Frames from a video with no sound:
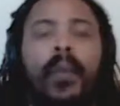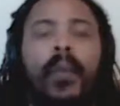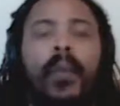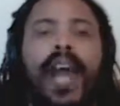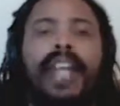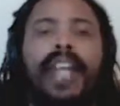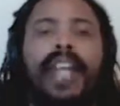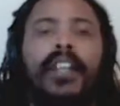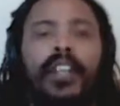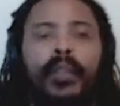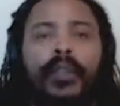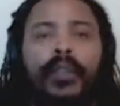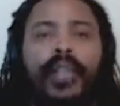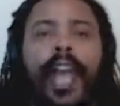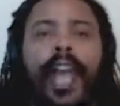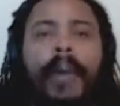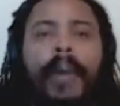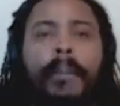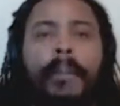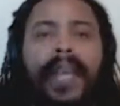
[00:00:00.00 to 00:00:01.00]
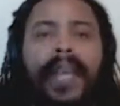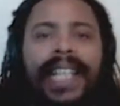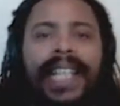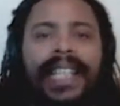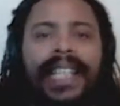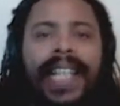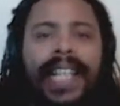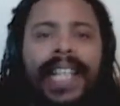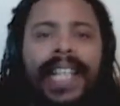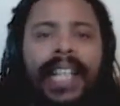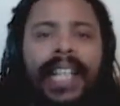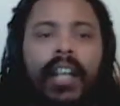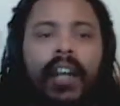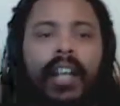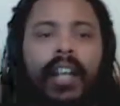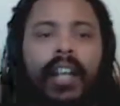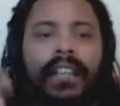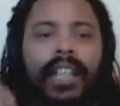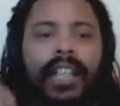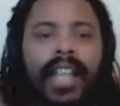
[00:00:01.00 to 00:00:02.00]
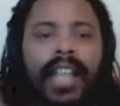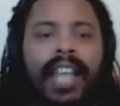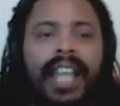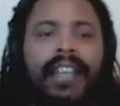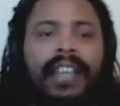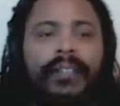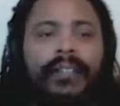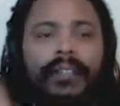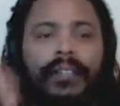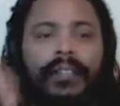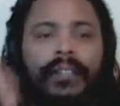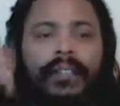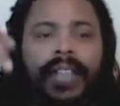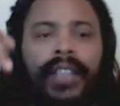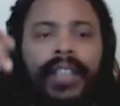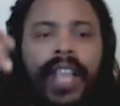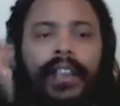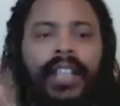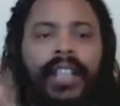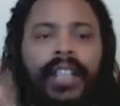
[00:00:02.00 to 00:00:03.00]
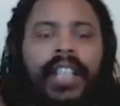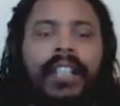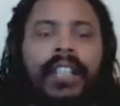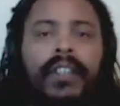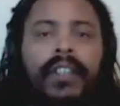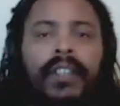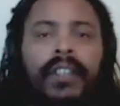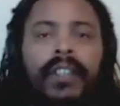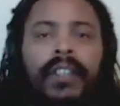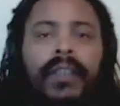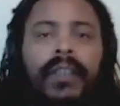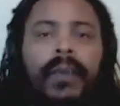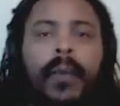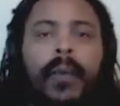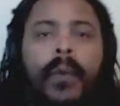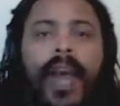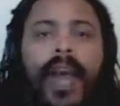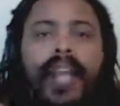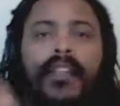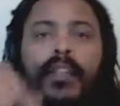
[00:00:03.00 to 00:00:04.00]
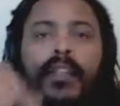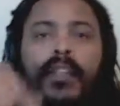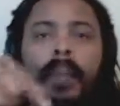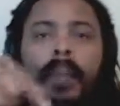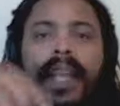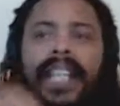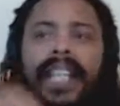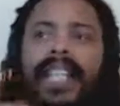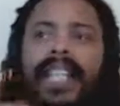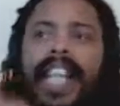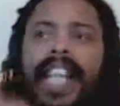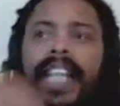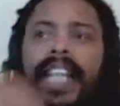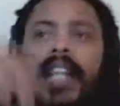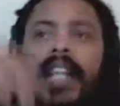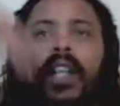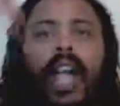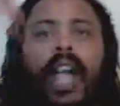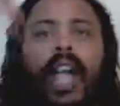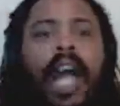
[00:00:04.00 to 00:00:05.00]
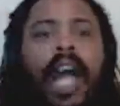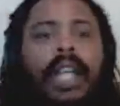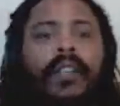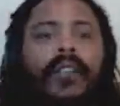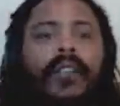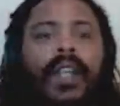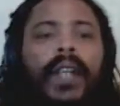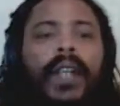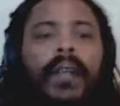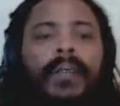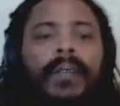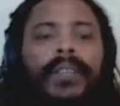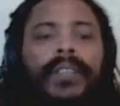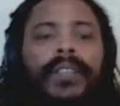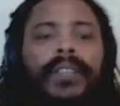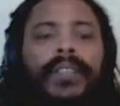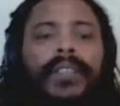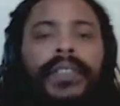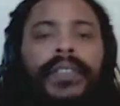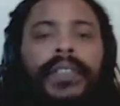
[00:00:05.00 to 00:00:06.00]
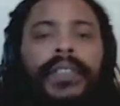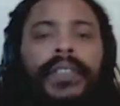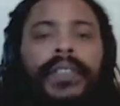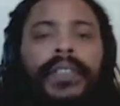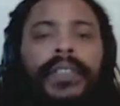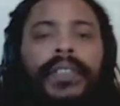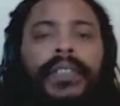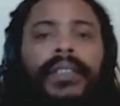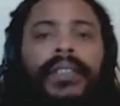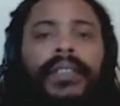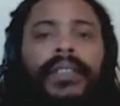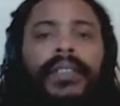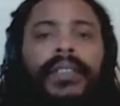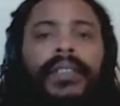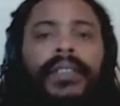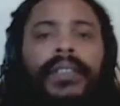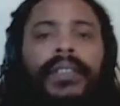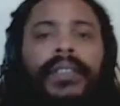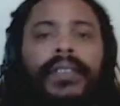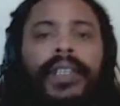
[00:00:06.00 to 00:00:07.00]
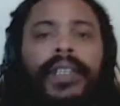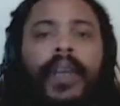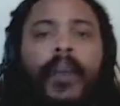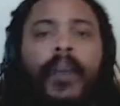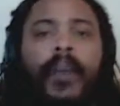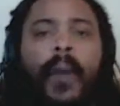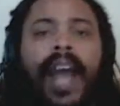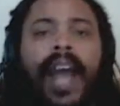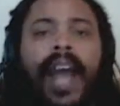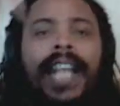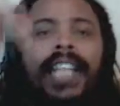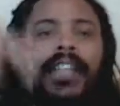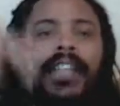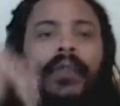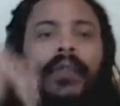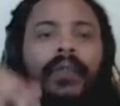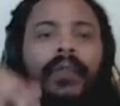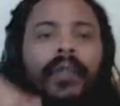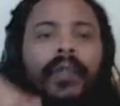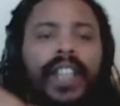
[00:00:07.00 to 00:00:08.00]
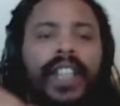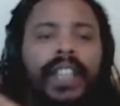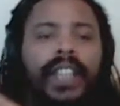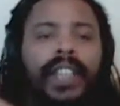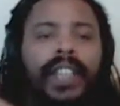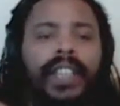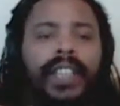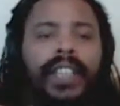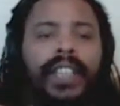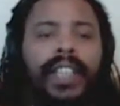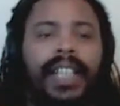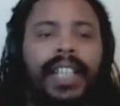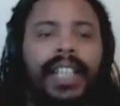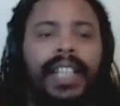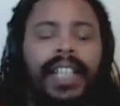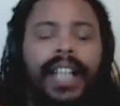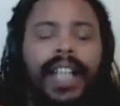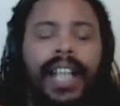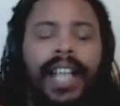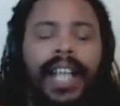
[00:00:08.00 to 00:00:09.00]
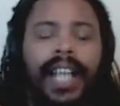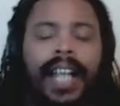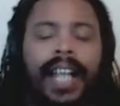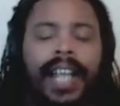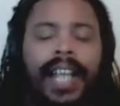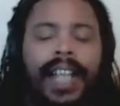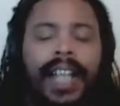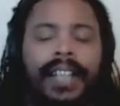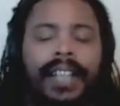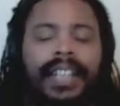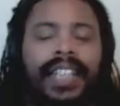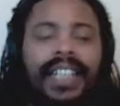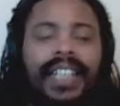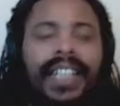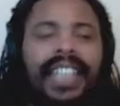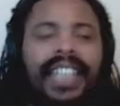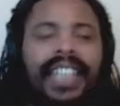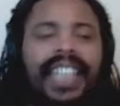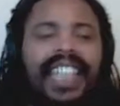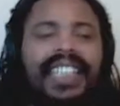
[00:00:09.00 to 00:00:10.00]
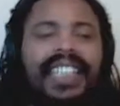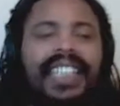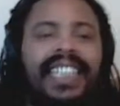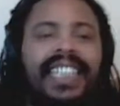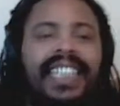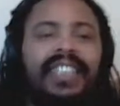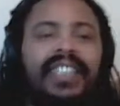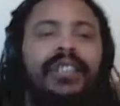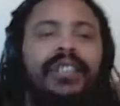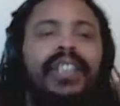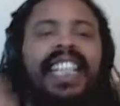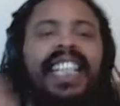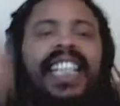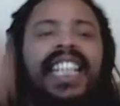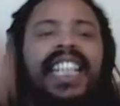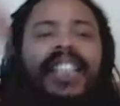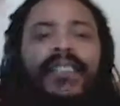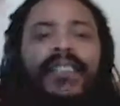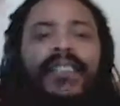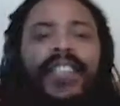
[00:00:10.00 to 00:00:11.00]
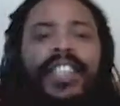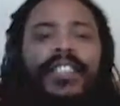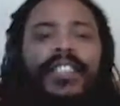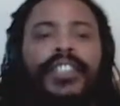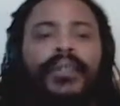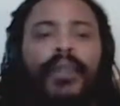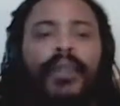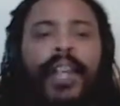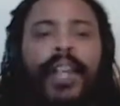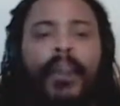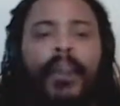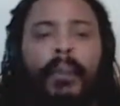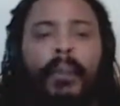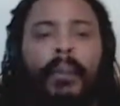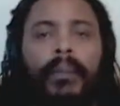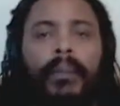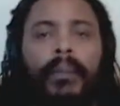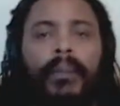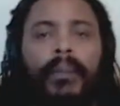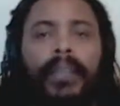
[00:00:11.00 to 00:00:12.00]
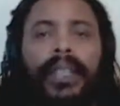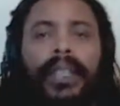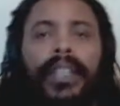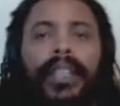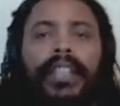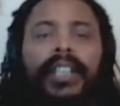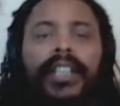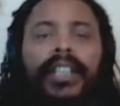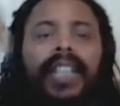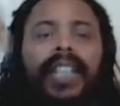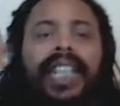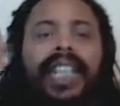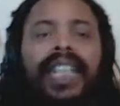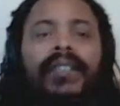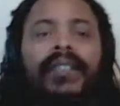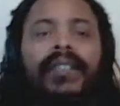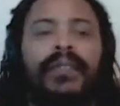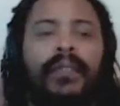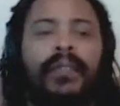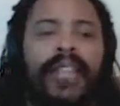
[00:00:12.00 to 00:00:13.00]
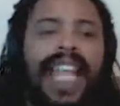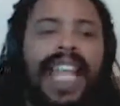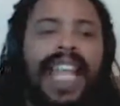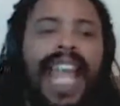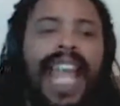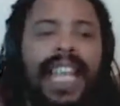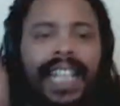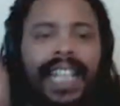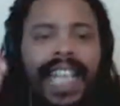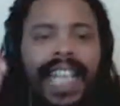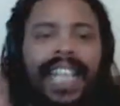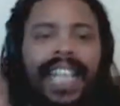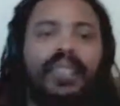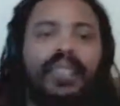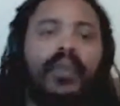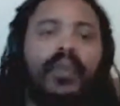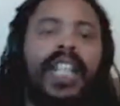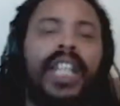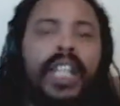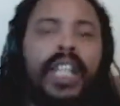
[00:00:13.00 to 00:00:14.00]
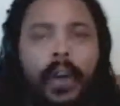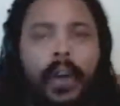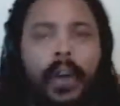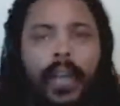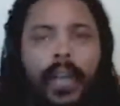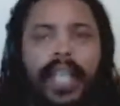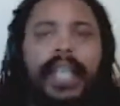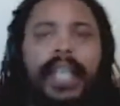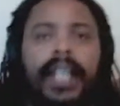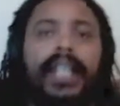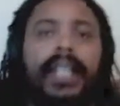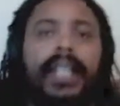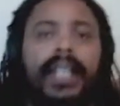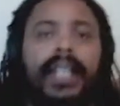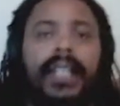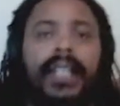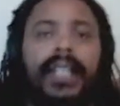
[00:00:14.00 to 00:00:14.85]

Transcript: then why are you not meditating on life down here? Why are you meditating on higher realms? Why do you feel uh, the necessity to leave this realm, to leave reality as we know it?